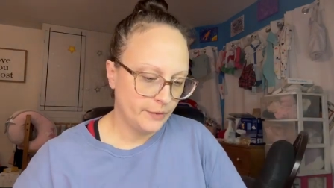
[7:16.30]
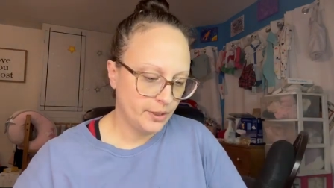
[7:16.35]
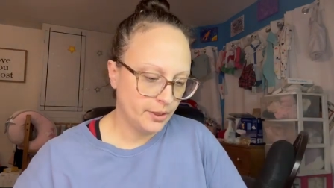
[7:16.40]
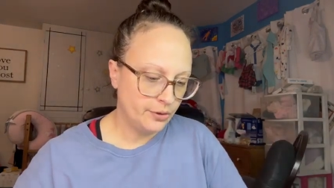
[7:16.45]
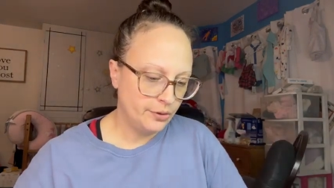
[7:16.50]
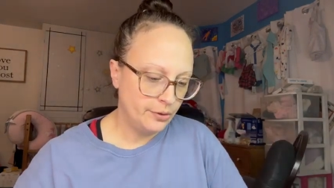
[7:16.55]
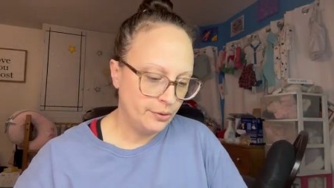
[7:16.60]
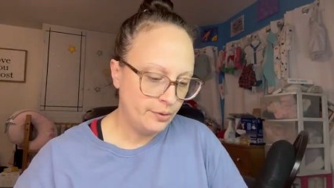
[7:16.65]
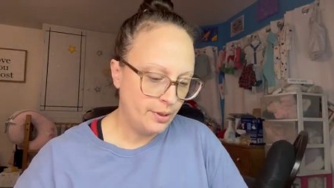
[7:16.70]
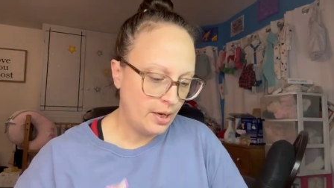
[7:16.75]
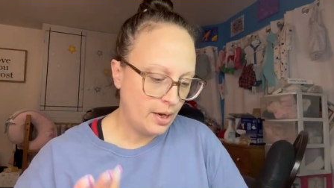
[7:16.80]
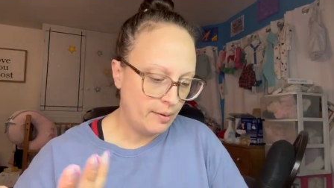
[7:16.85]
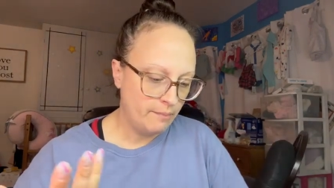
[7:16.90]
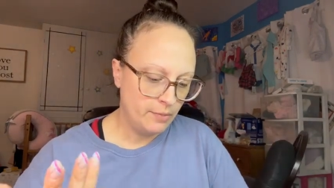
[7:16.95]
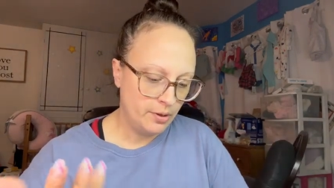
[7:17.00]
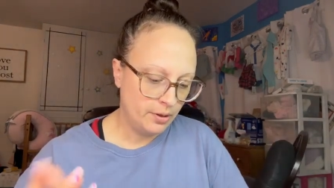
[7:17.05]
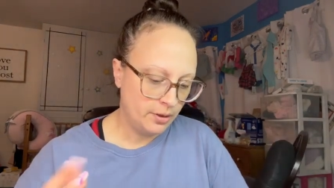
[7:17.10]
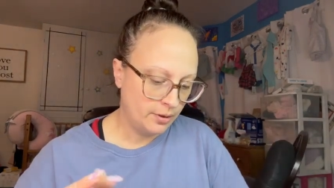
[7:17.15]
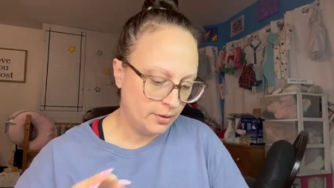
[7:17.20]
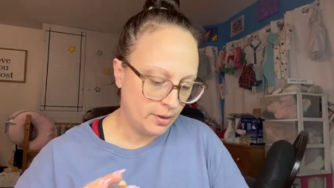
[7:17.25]
So I'm
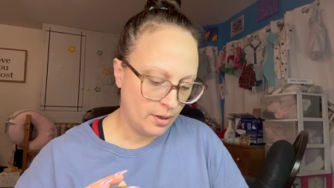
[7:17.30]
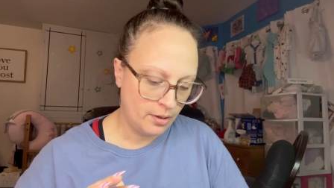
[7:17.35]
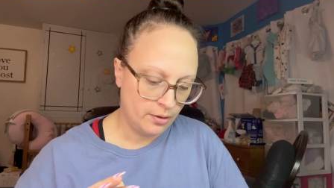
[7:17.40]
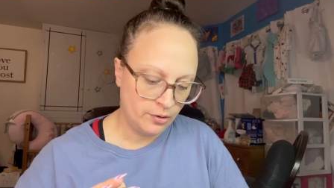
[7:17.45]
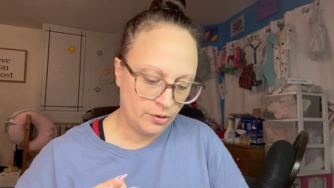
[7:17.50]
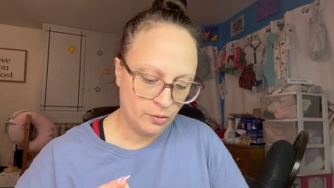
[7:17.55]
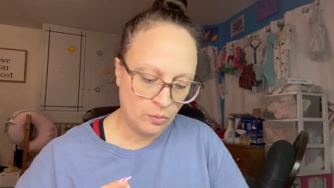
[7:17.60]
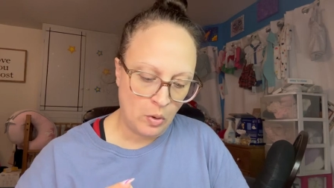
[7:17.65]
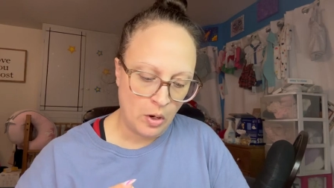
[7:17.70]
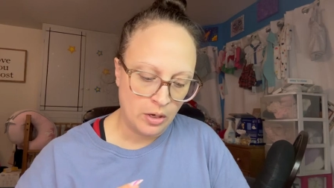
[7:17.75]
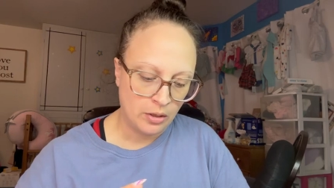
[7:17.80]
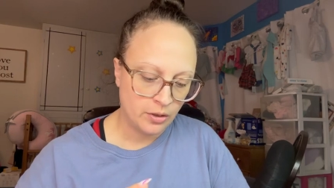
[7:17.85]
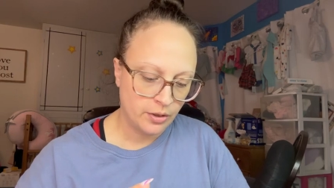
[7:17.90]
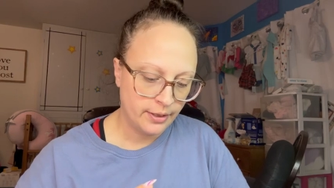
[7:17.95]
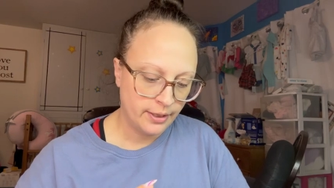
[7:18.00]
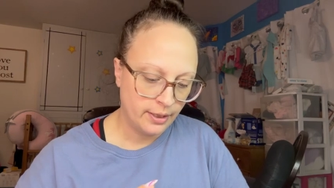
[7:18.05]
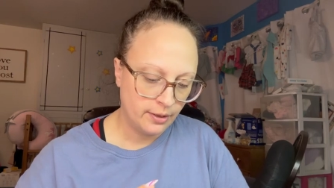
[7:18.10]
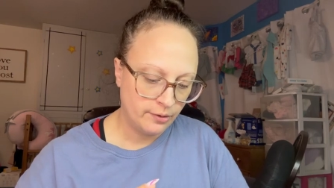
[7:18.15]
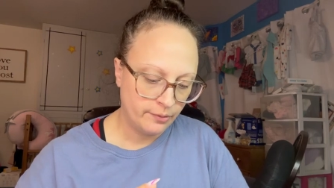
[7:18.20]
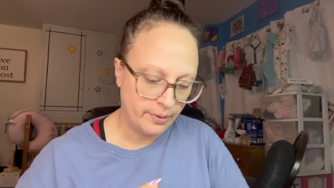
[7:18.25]
gonna, I'll swatch
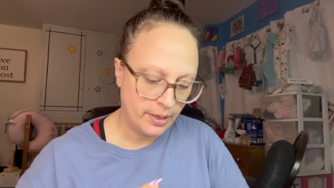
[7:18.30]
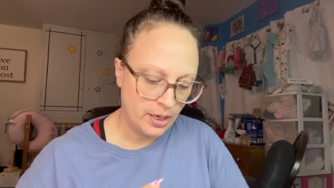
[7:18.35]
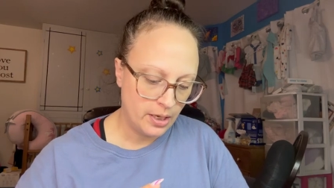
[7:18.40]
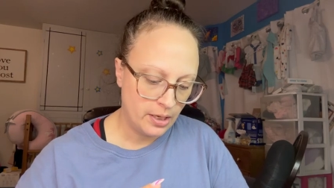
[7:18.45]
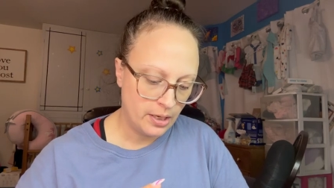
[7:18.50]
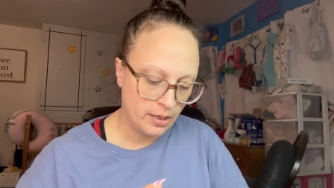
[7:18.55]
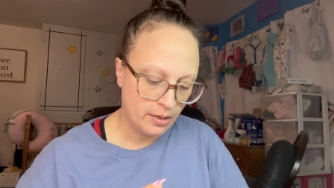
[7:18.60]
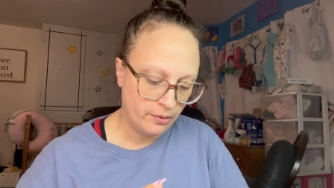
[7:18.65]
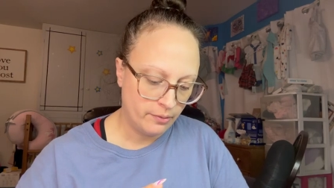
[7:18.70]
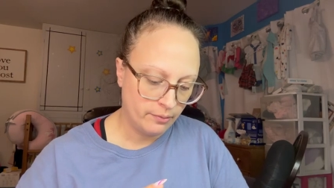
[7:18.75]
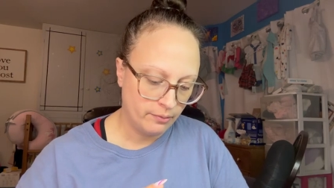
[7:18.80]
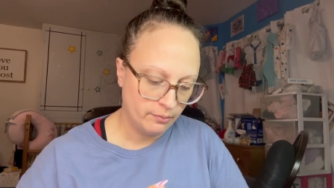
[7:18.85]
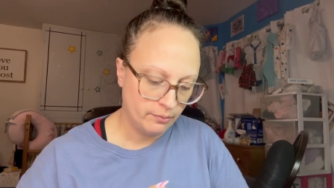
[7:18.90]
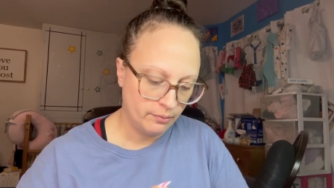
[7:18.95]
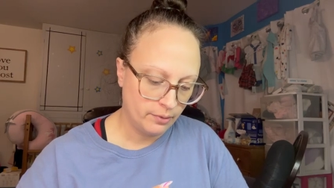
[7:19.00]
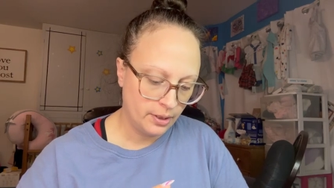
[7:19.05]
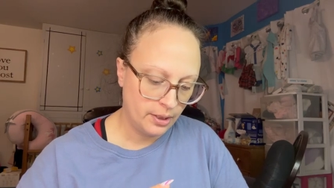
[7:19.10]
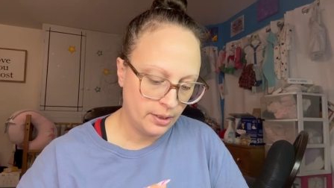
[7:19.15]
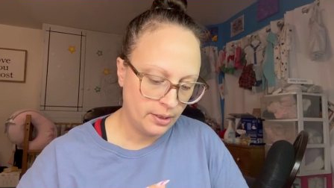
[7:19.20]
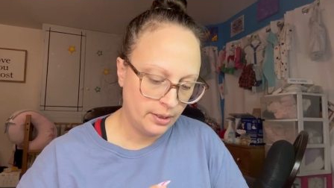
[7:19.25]
these right now,
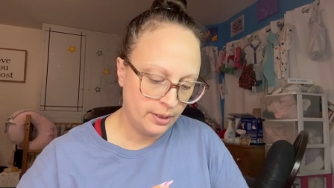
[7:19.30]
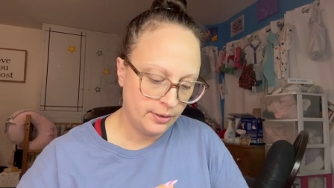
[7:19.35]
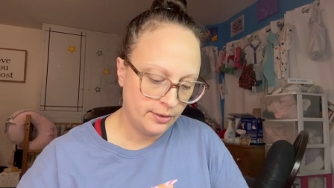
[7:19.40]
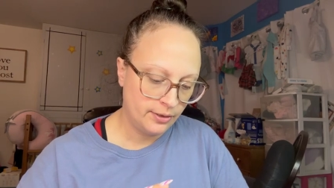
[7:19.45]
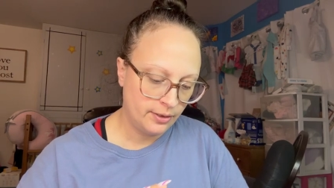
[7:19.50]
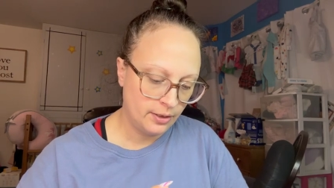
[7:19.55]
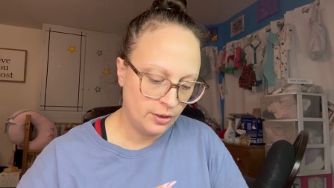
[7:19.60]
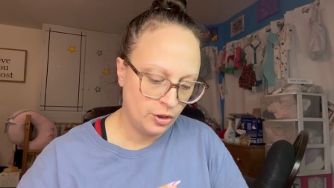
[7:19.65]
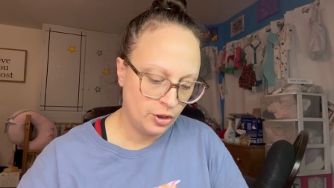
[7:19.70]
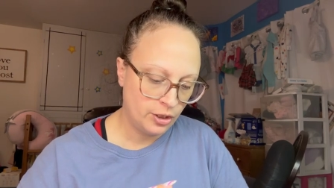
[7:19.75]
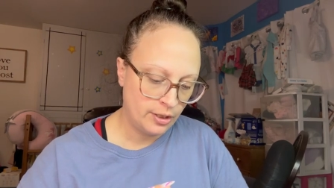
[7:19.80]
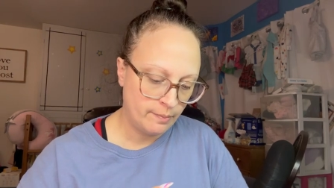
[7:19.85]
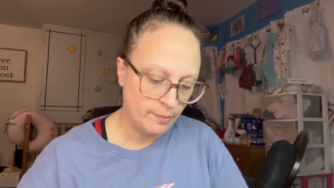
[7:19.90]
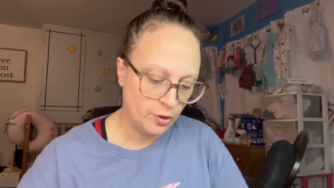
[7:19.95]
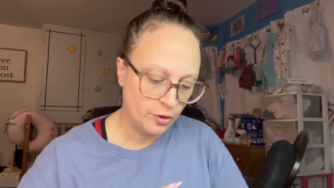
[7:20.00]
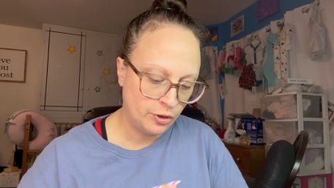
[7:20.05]
at least the shimmer.